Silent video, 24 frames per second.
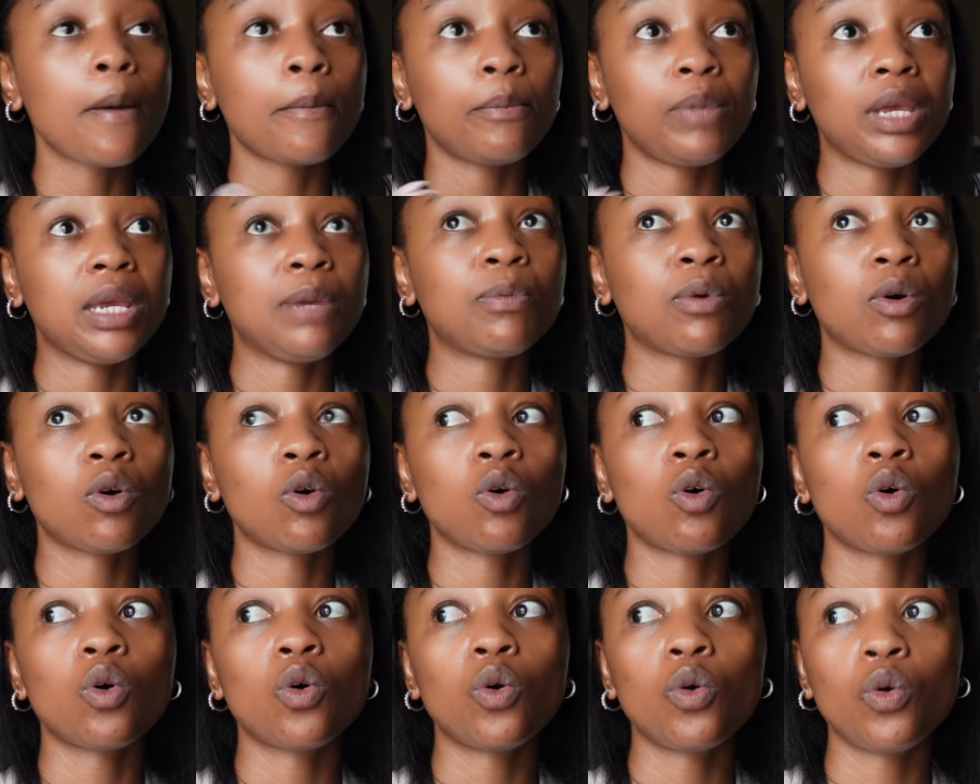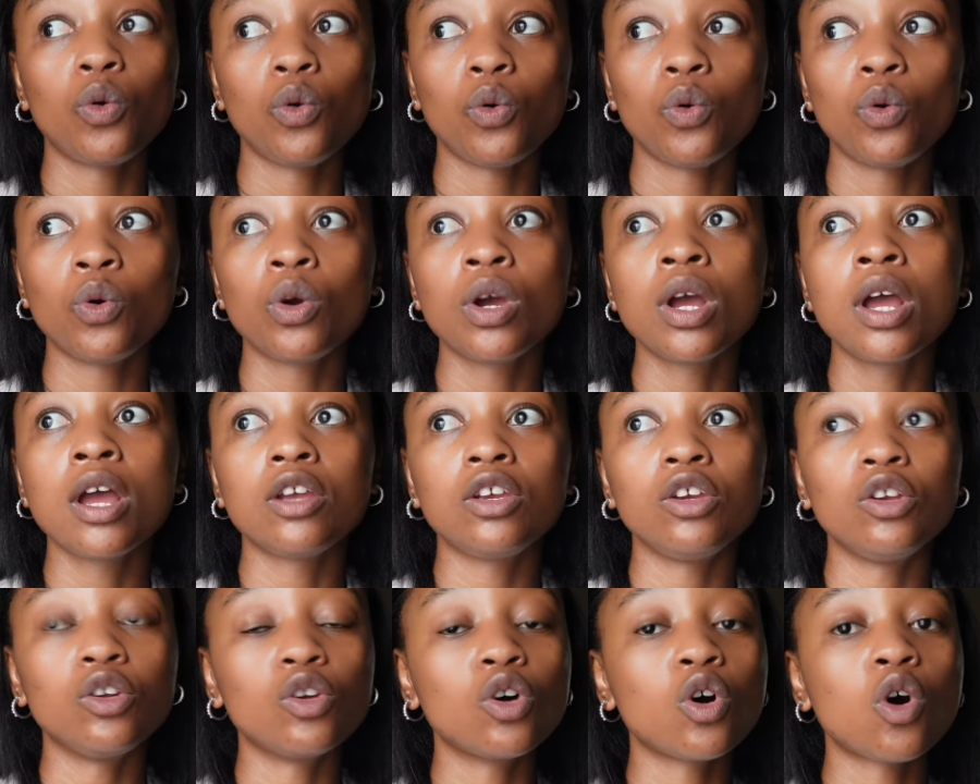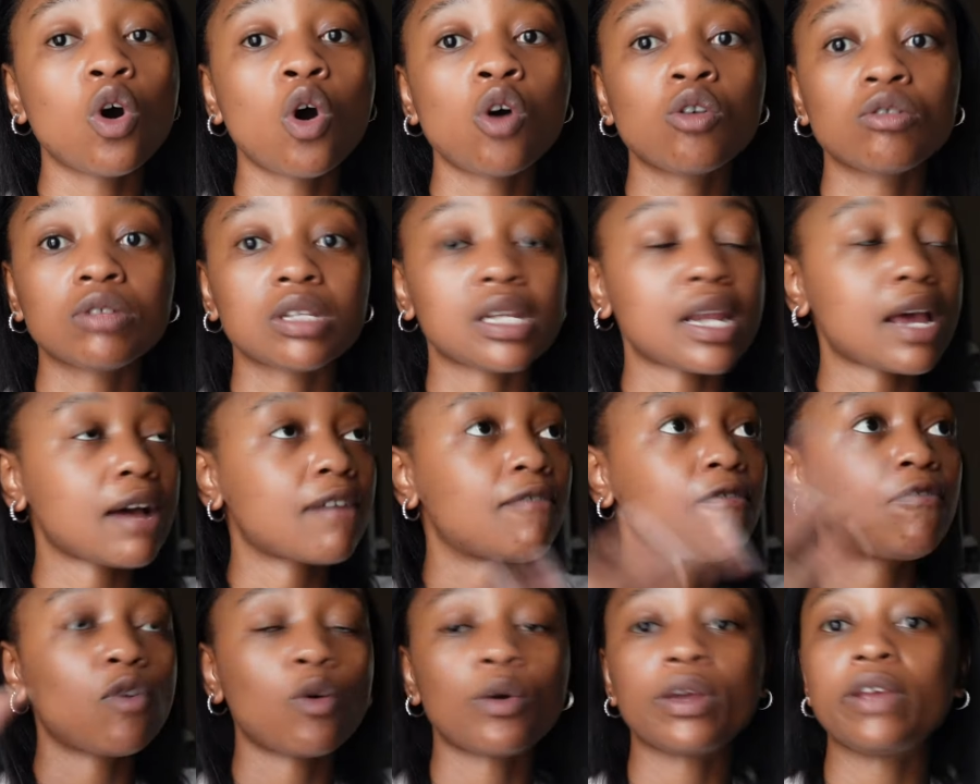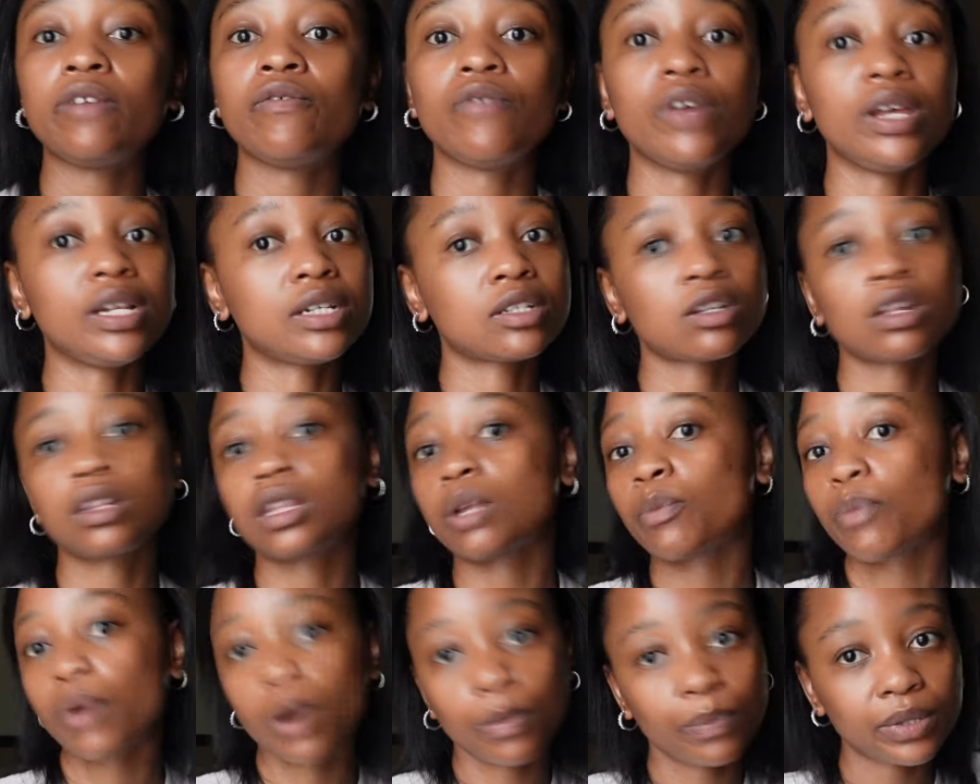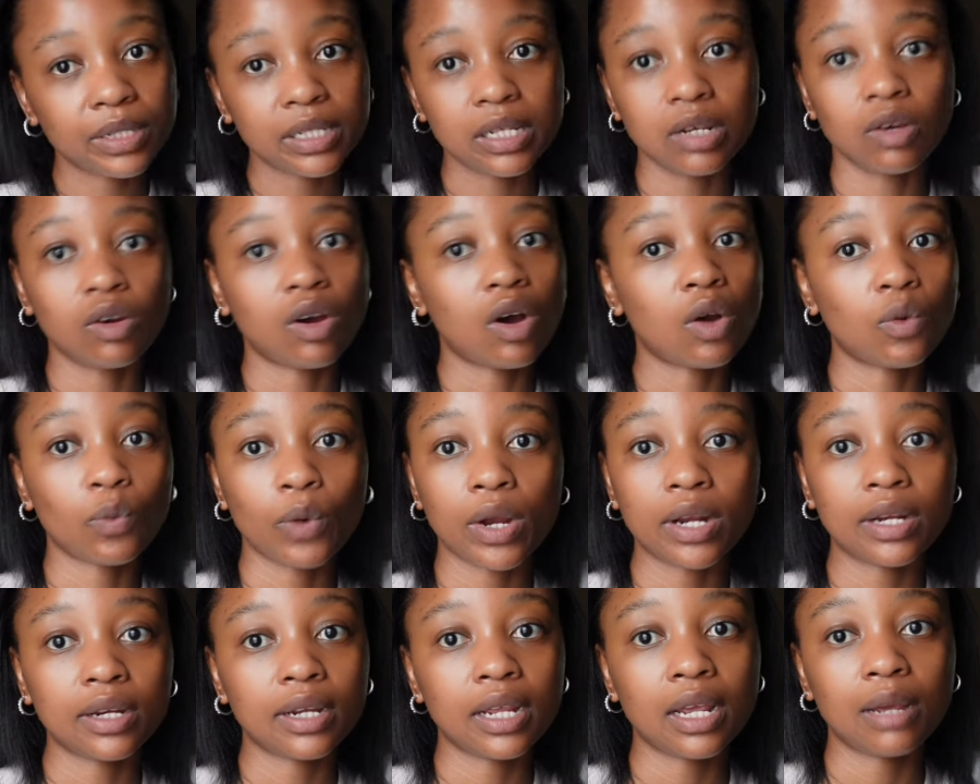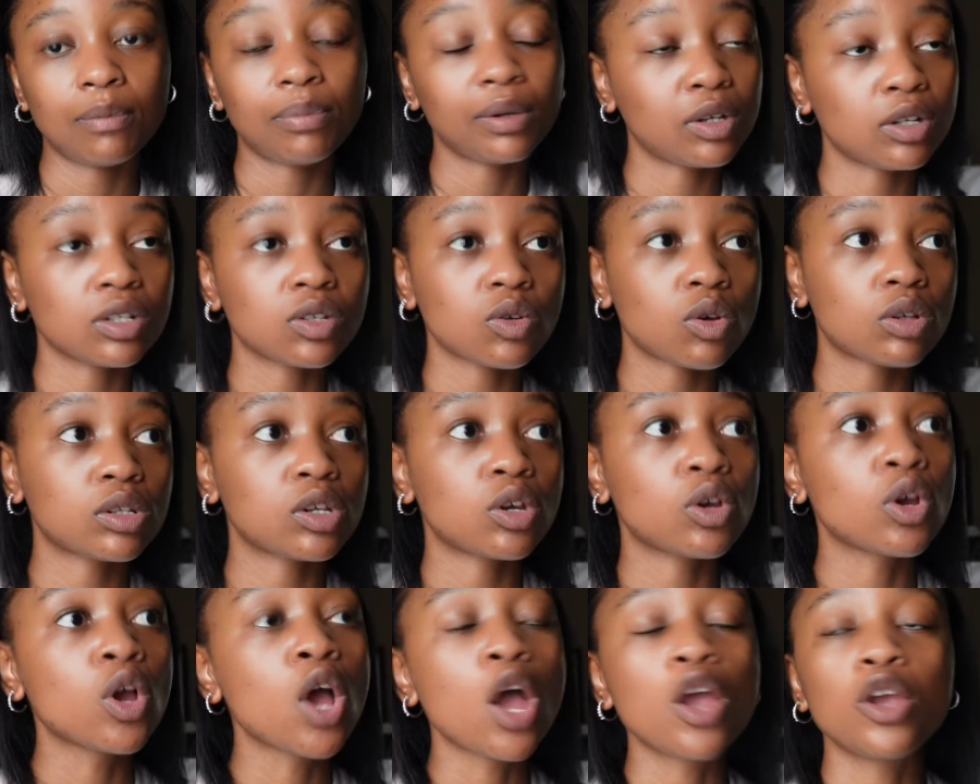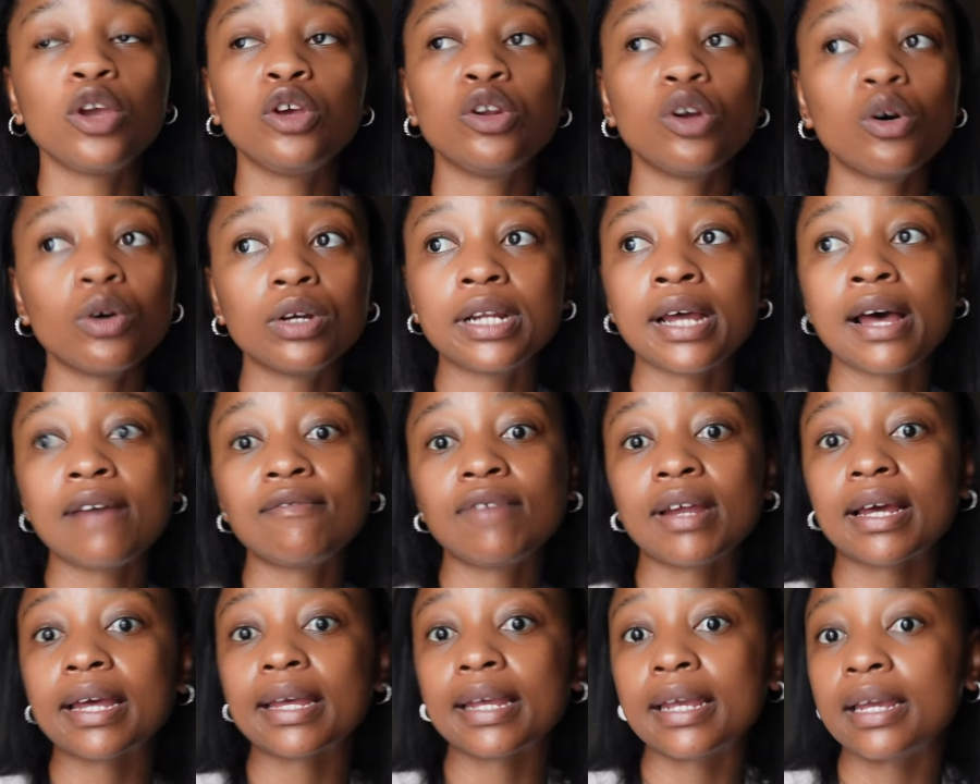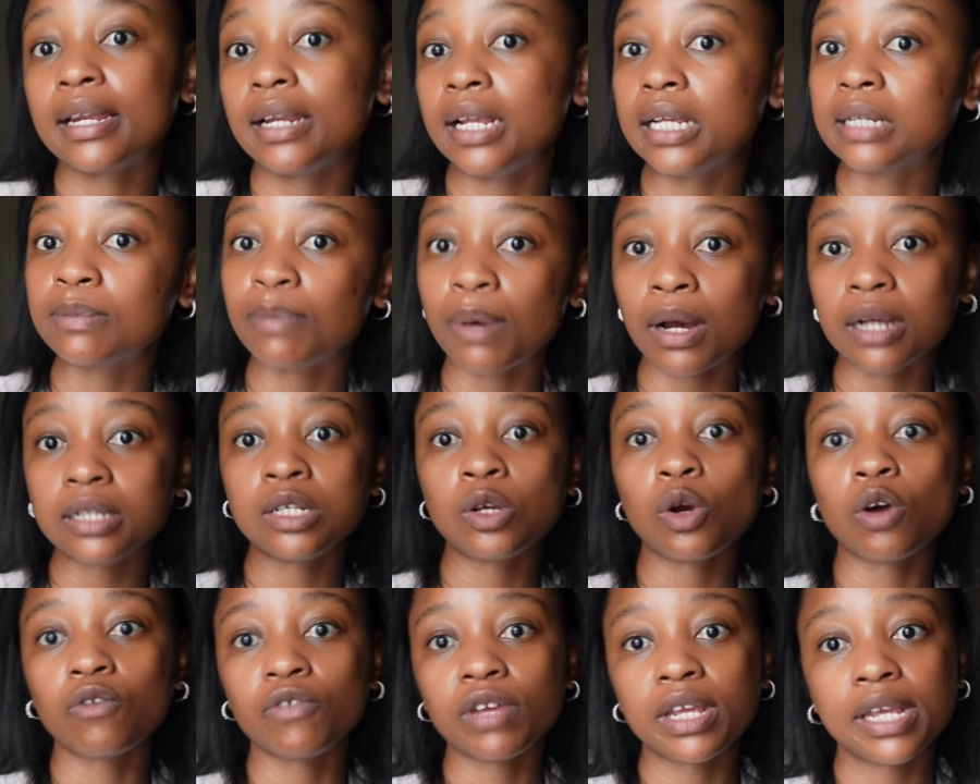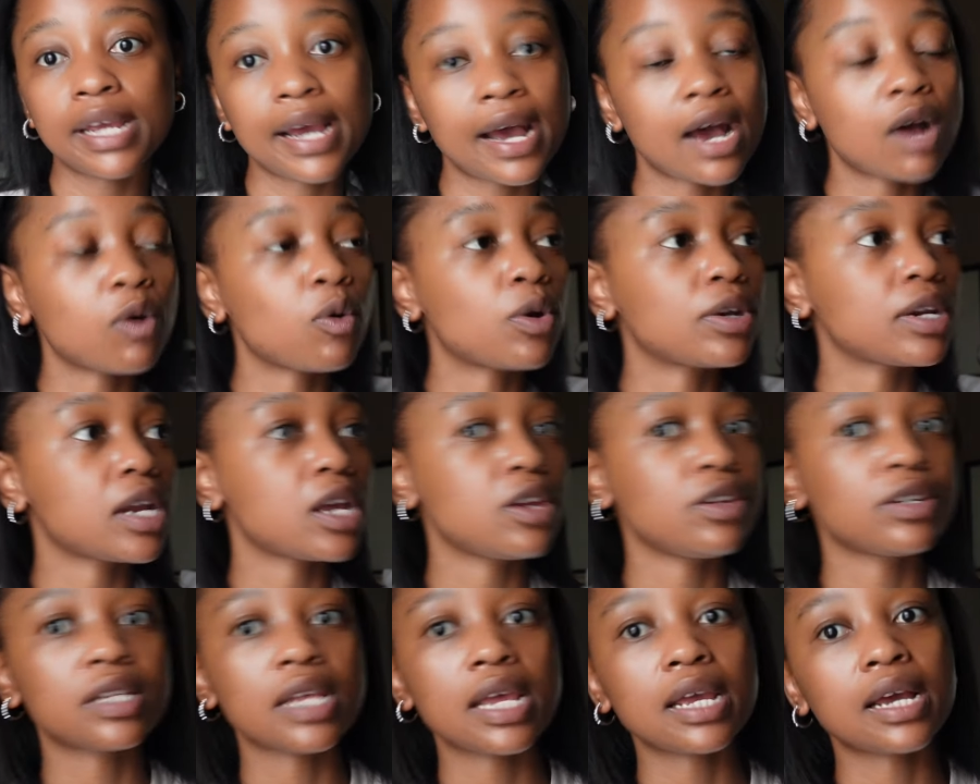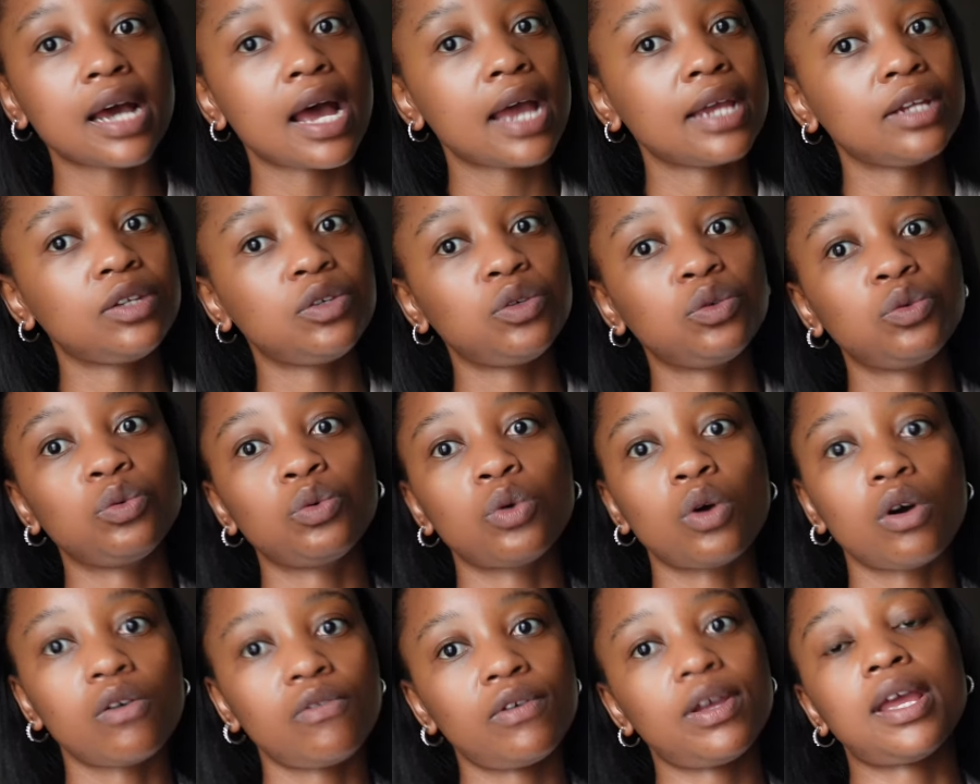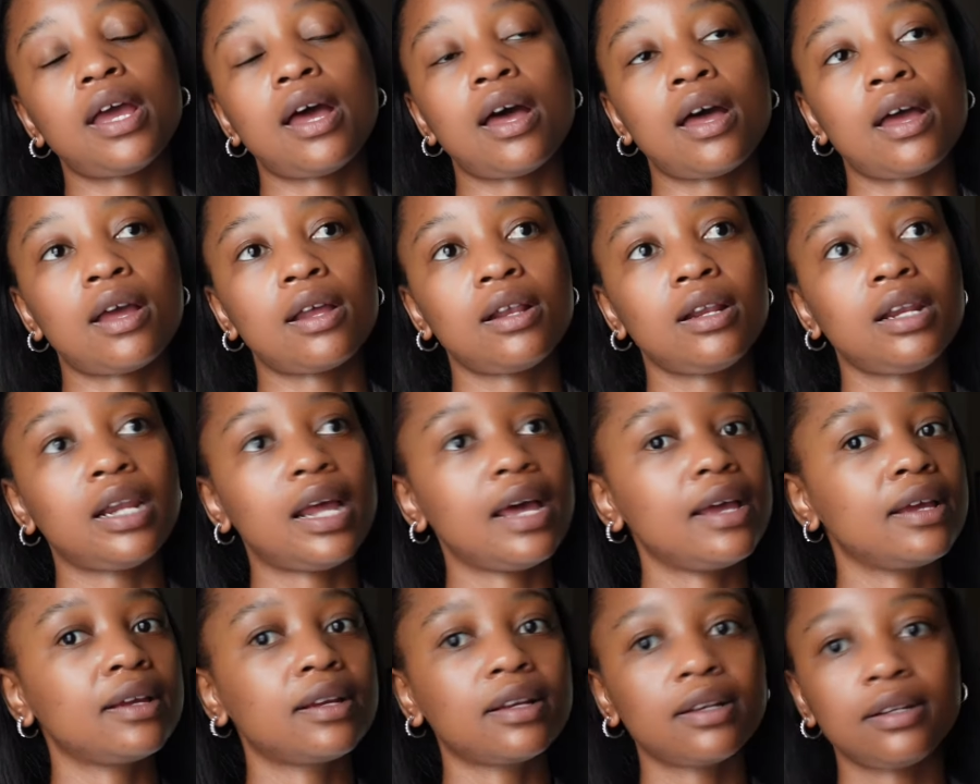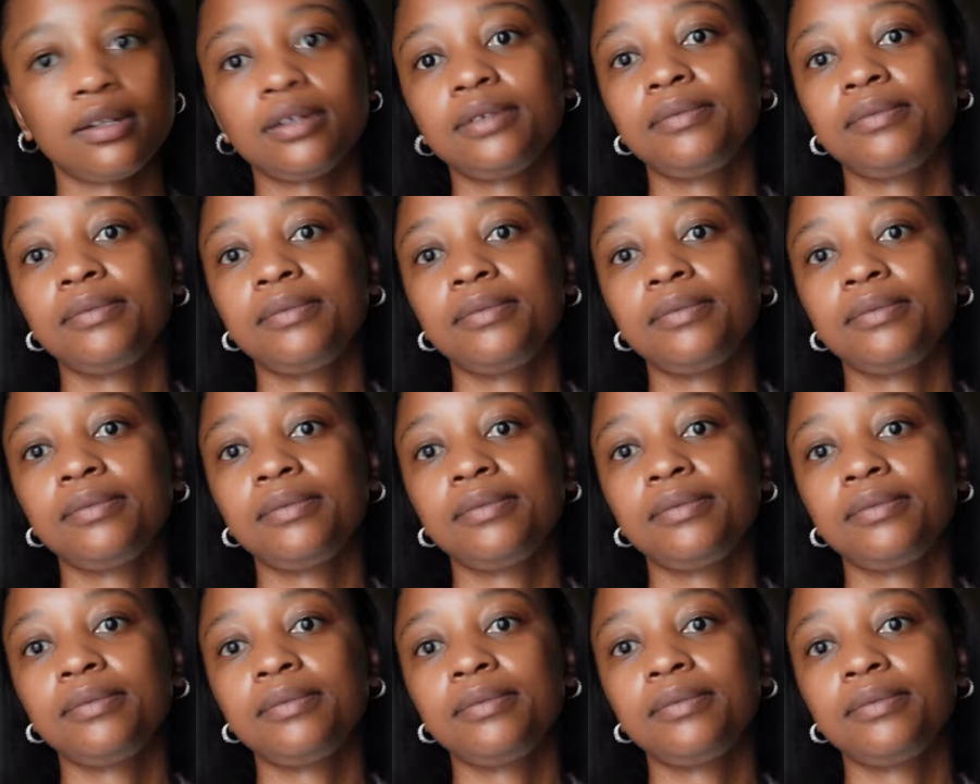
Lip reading: people who, you know, host like 4 events on the property on one day? Because also you don't want to have like a kiddies party over here when you're saying I do over here. Like,